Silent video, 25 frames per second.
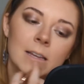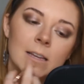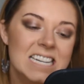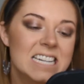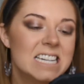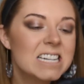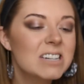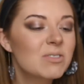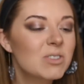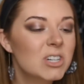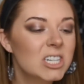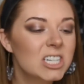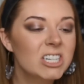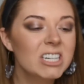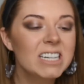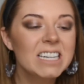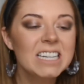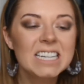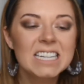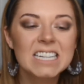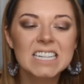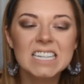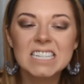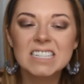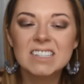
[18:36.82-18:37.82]
I'm
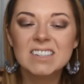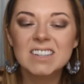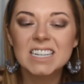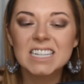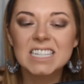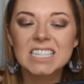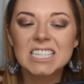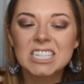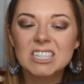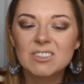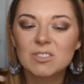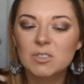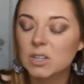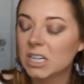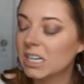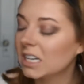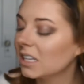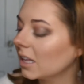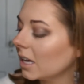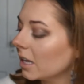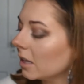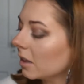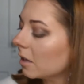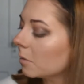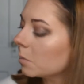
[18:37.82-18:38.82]
wondering if I should wear
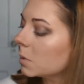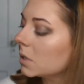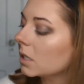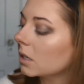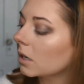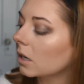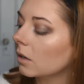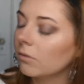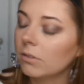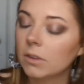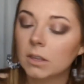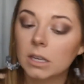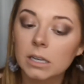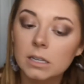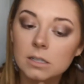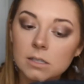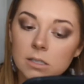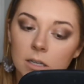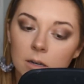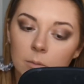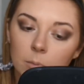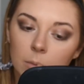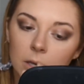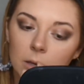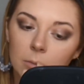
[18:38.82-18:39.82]
that lipstick. I feel like it's
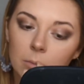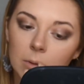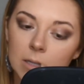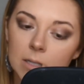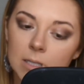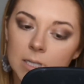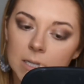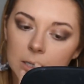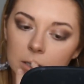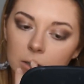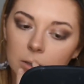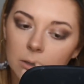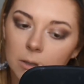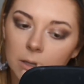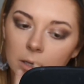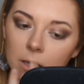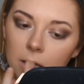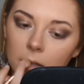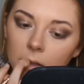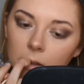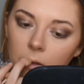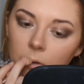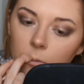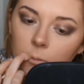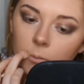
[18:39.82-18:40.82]
gonna make my teeth look
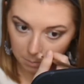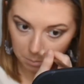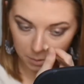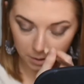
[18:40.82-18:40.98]
yellow.